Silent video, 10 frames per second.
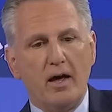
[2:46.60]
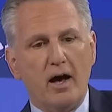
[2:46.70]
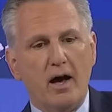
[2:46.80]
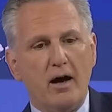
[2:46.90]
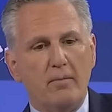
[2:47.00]

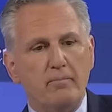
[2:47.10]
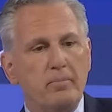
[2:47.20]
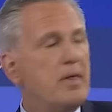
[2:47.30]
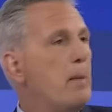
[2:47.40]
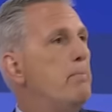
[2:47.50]

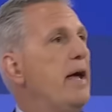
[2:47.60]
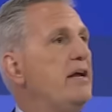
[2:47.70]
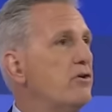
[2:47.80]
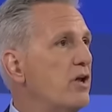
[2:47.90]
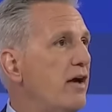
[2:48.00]

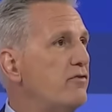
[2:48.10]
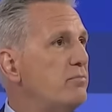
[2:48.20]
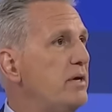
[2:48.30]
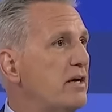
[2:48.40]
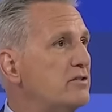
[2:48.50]
Boehner
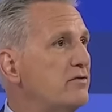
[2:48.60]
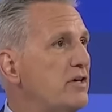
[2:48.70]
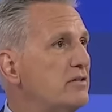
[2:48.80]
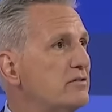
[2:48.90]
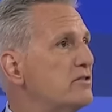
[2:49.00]
left because of
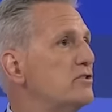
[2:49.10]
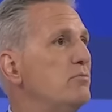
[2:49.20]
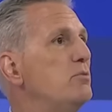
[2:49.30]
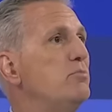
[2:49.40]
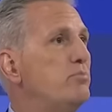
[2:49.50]
it, because
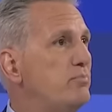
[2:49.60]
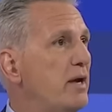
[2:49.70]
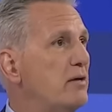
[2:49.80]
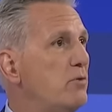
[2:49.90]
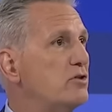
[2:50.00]
someone
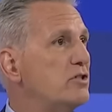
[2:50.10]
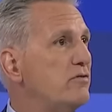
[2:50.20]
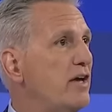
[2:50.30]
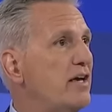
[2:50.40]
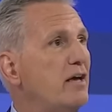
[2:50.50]
made a motion to
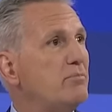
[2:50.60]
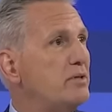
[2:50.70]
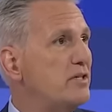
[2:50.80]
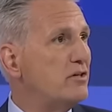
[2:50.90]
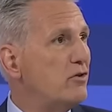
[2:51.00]
vacate
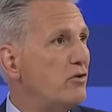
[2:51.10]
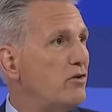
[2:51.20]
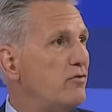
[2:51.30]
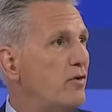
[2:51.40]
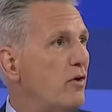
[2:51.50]
but didn't go to
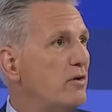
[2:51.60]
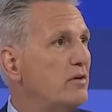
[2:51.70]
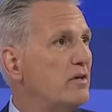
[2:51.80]
the floor.